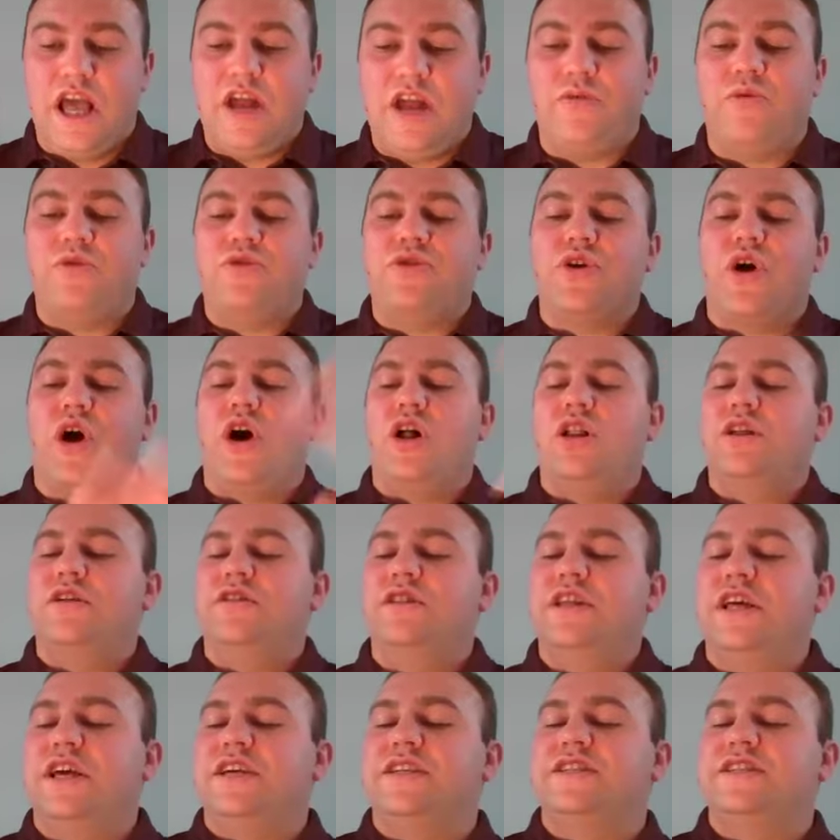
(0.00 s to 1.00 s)
And with all
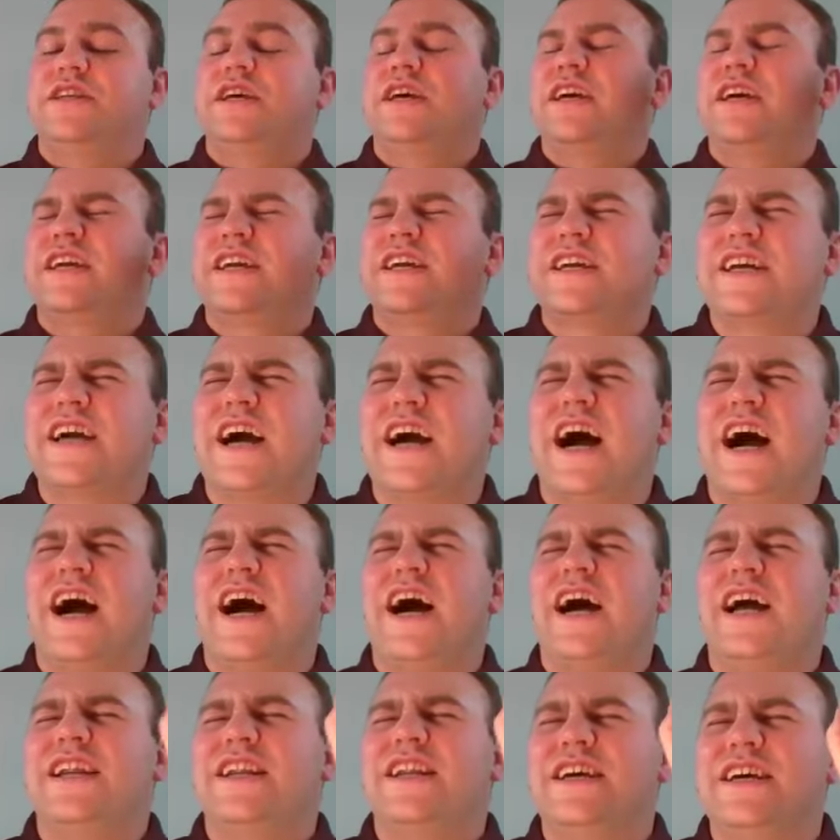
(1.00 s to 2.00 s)
of this,
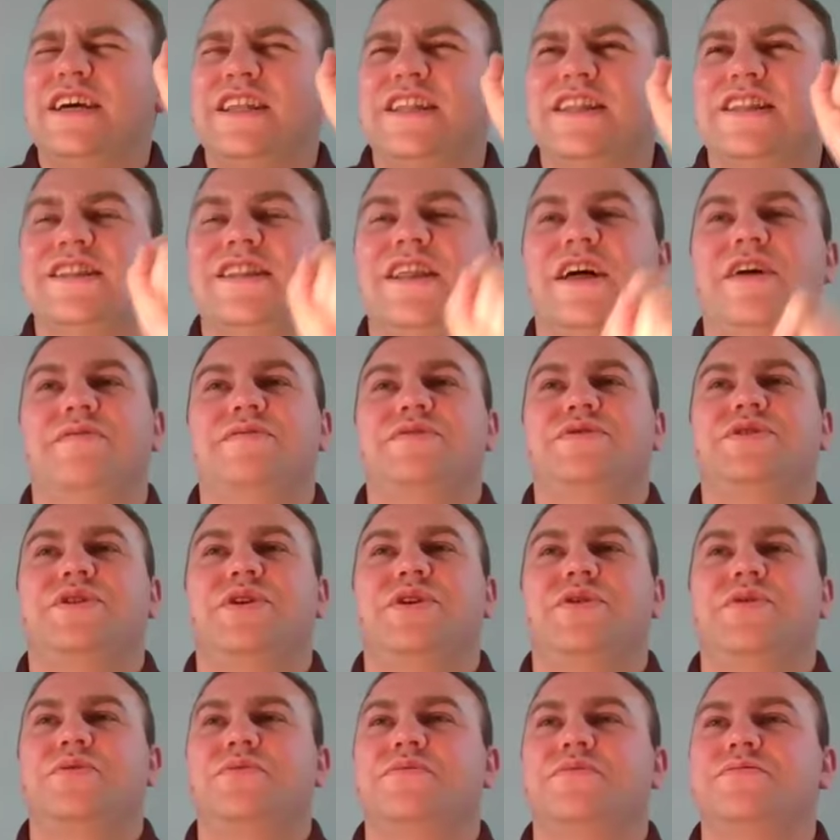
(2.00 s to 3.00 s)
God loves
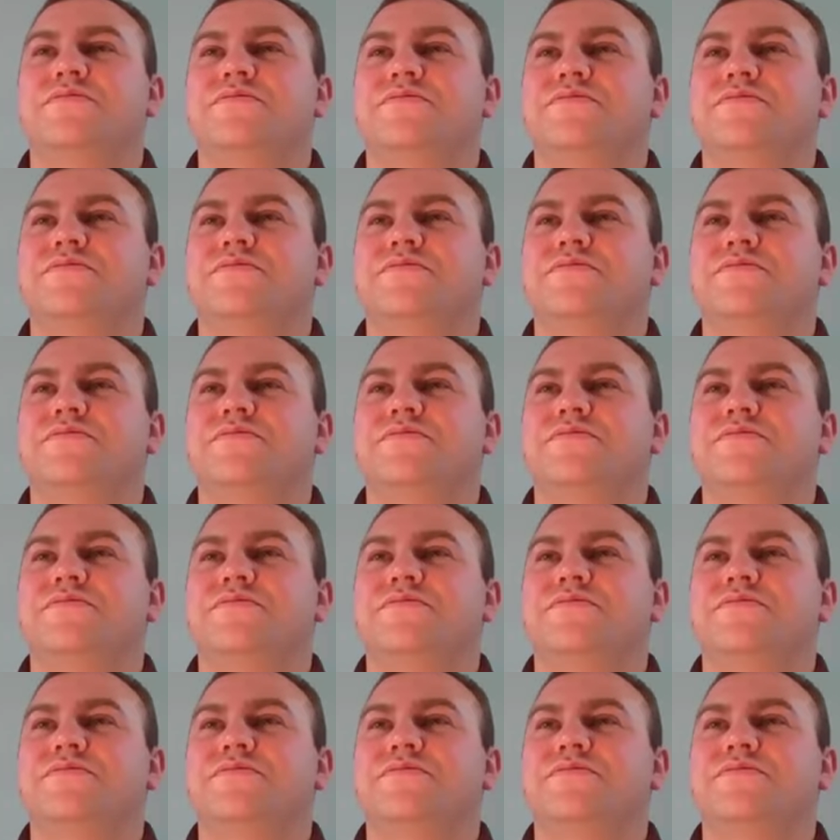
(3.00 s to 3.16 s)
you.